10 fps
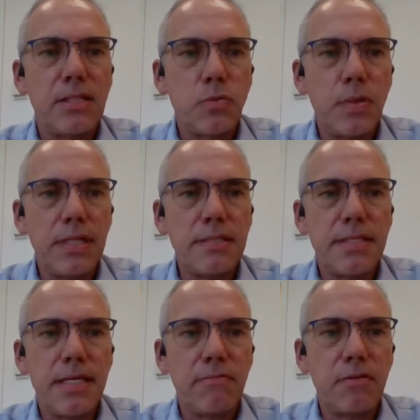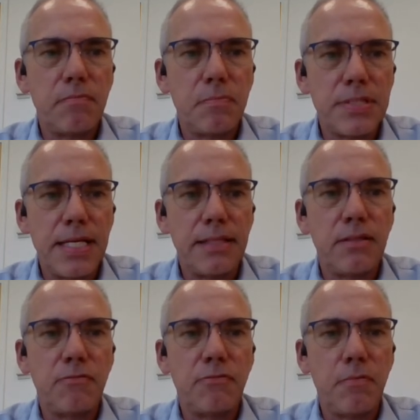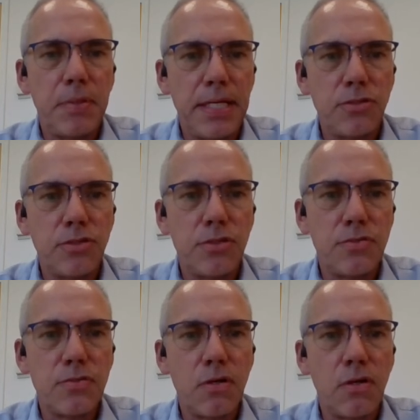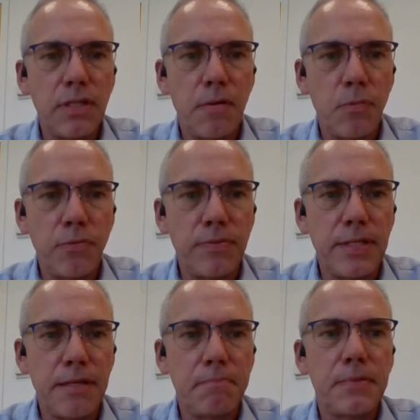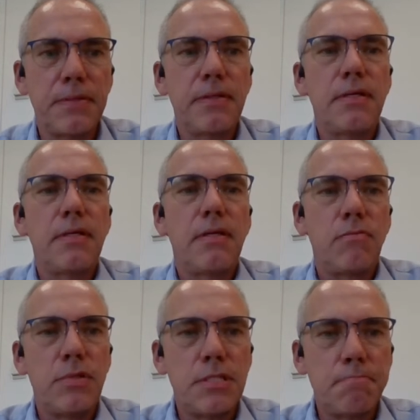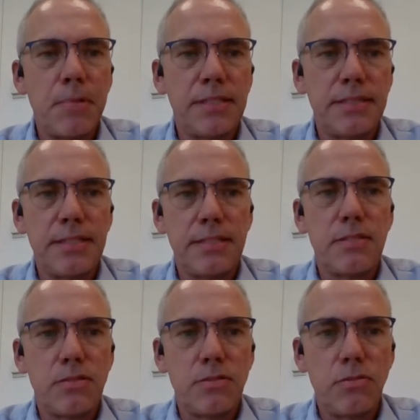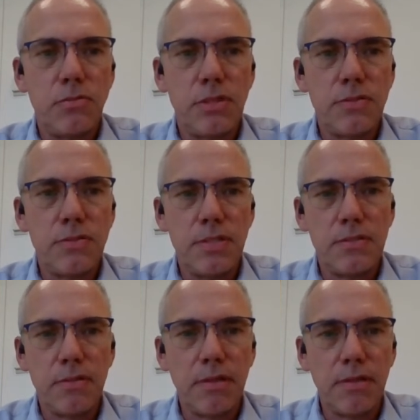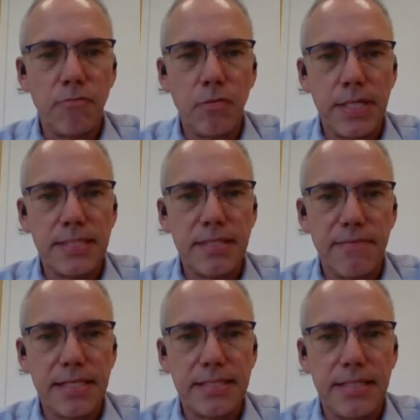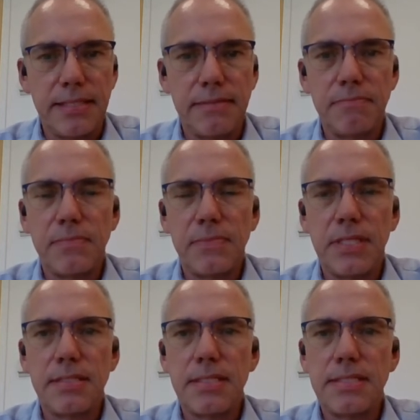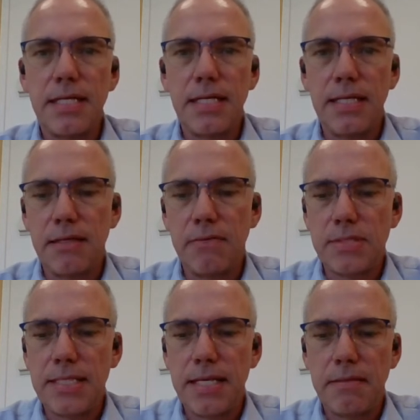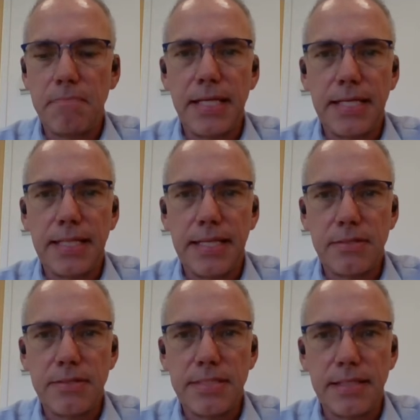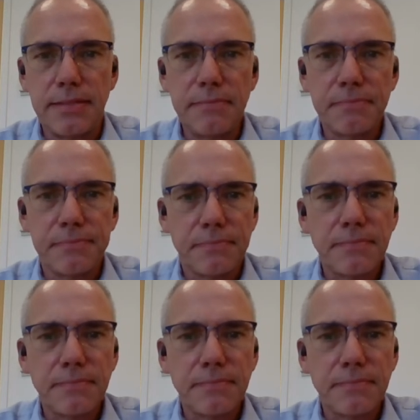and 27% of the patients on ibrutinib responded to this seasonal influenza vaccine. That's a study that was led by Claire Sun.